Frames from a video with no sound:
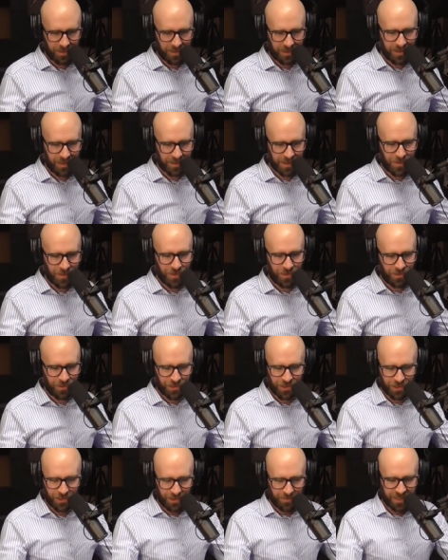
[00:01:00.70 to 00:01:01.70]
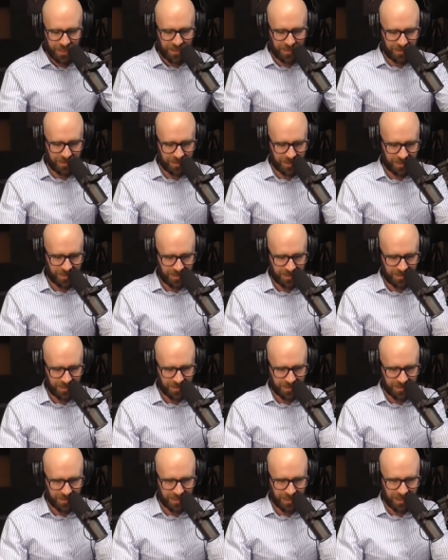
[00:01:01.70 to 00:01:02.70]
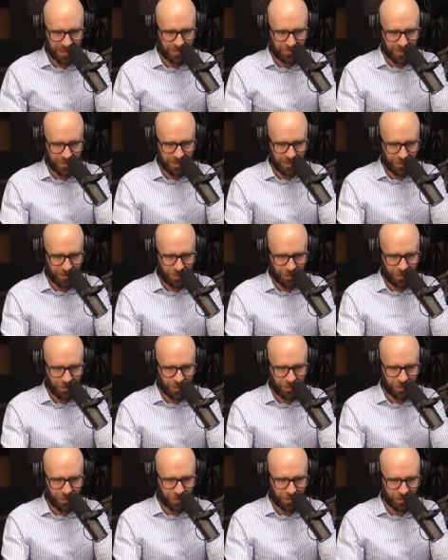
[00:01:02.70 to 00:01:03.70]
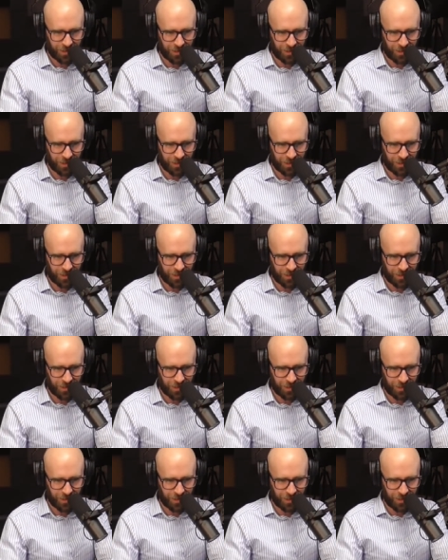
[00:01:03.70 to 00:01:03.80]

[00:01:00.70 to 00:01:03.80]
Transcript: I'll do your job, and I'll have a little look on